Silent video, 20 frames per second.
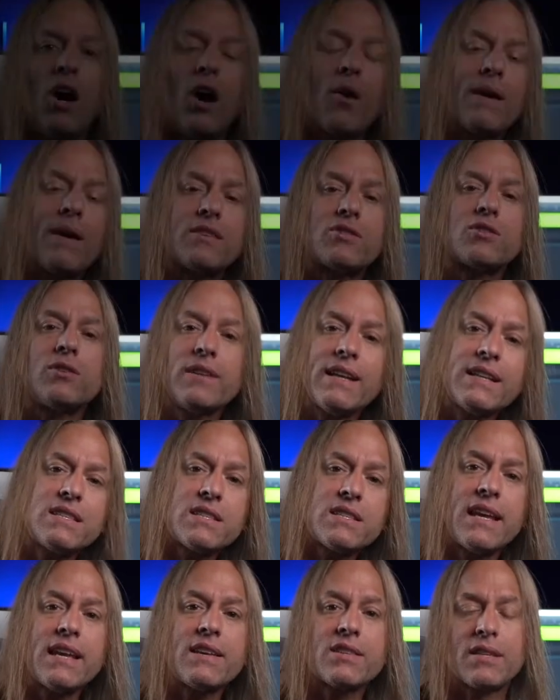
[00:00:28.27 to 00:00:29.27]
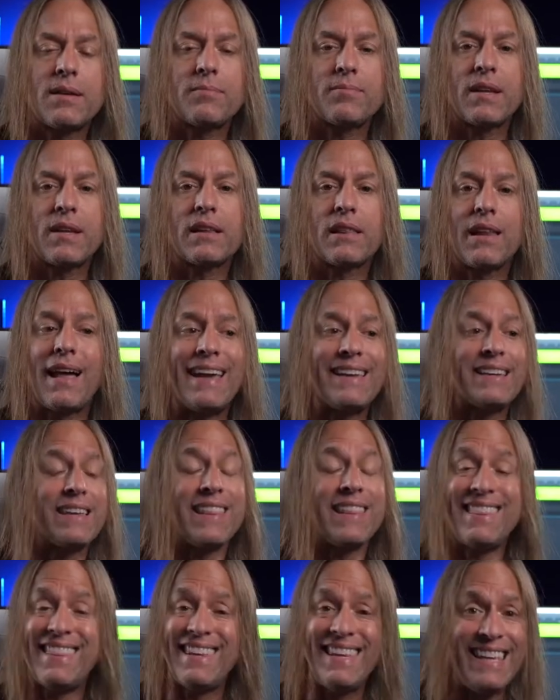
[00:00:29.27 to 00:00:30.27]
All right, so let's take something
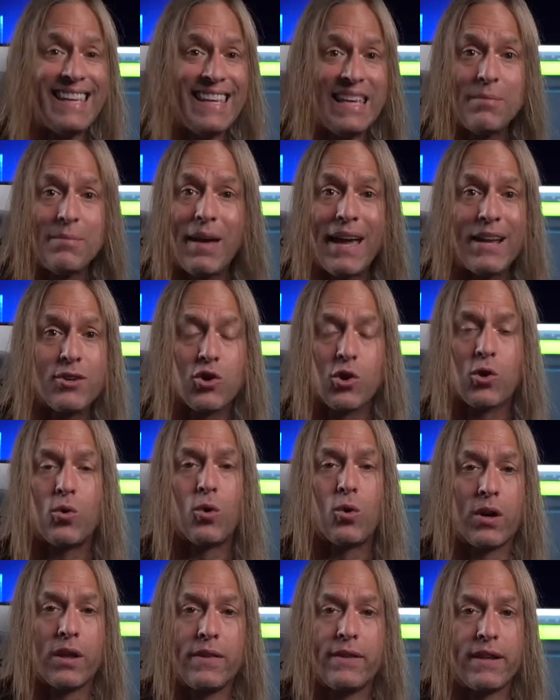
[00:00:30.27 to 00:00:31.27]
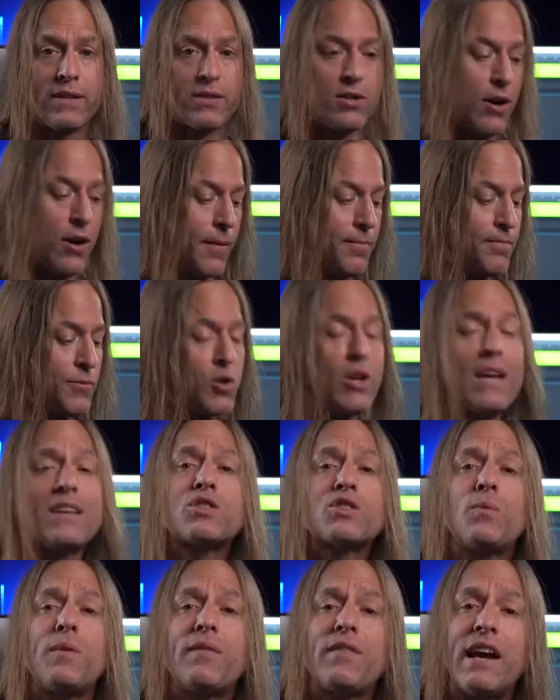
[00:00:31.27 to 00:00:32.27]
like the E major chord on the guitar.
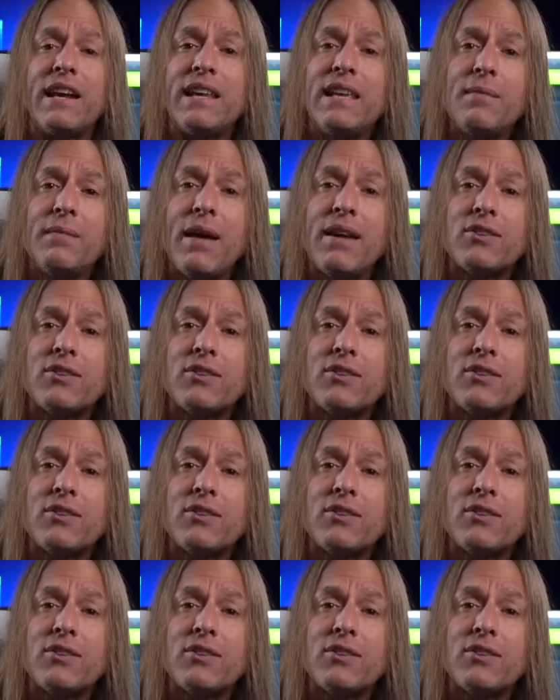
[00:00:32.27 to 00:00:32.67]
Okay, so we've got E